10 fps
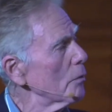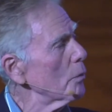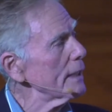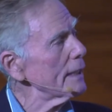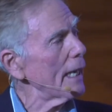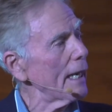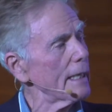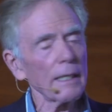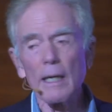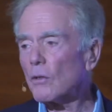we
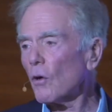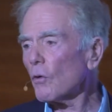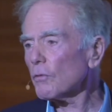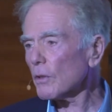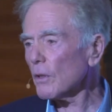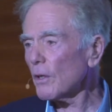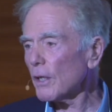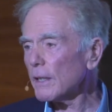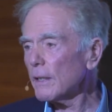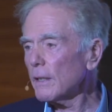cannot
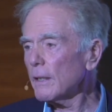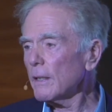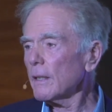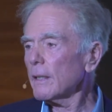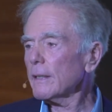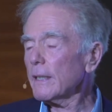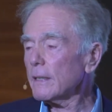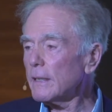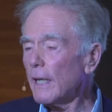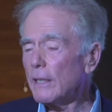overlook the
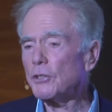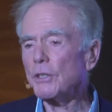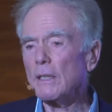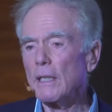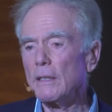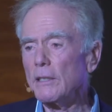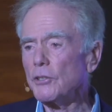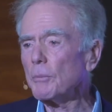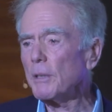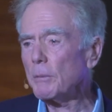attention that
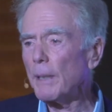needs to be